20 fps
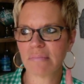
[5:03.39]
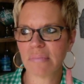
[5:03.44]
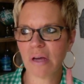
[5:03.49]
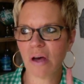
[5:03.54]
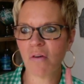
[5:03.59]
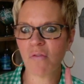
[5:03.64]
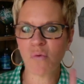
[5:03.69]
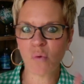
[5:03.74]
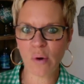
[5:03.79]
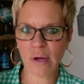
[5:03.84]

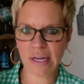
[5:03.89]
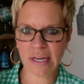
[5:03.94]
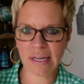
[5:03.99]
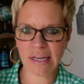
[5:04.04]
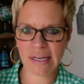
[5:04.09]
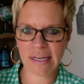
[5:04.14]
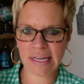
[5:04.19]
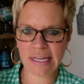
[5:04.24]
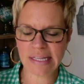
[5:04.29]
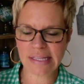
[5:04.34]

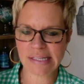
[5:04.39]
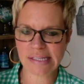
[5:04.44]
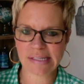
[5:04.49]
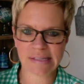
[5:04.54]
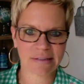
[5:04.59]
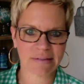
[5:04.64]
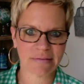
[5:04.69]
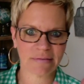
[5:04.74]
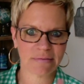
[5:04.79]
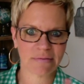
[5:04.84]
avoided.
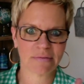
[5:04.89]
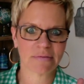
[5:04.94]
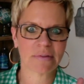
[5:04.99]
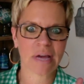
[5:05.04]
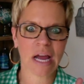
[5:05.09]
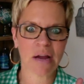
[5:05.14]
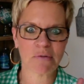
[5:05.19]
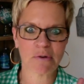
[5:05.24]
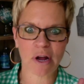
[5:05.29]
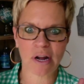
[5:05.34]
It's
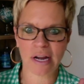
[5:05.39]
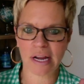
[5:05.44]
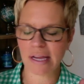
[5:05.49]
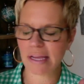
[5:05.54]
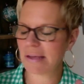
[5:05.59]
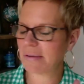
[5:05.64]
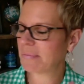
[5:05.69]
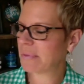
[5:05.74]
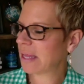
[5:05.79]
ironic.